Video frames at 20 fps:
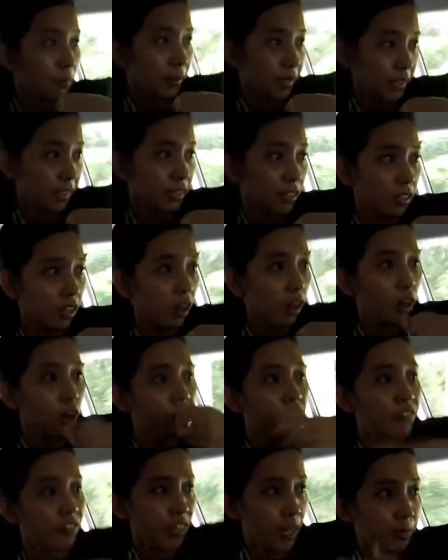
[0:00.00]
parking lot
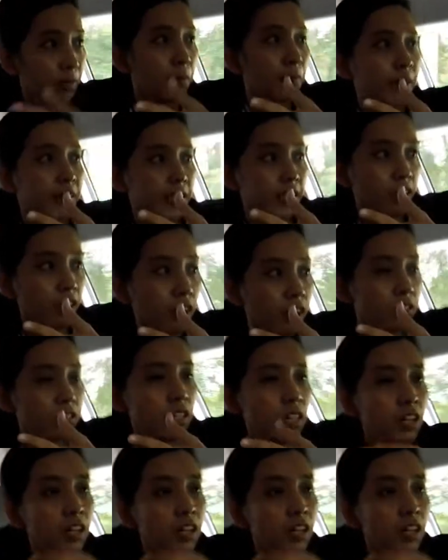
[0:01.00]
or free at the parking lot,